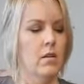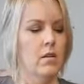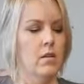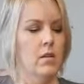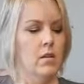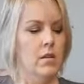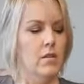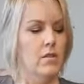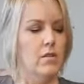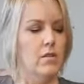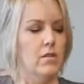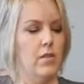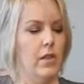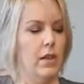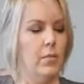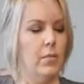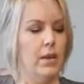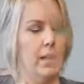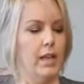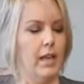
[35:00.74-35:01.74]
So
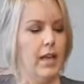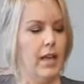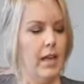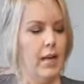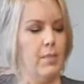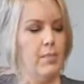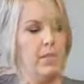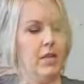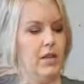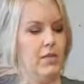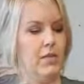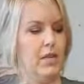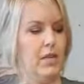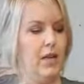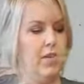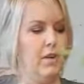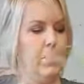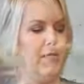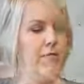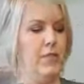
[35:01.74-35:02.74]
then we came
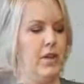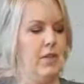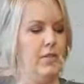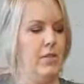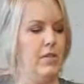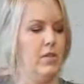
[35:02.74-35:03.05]
downtown and found this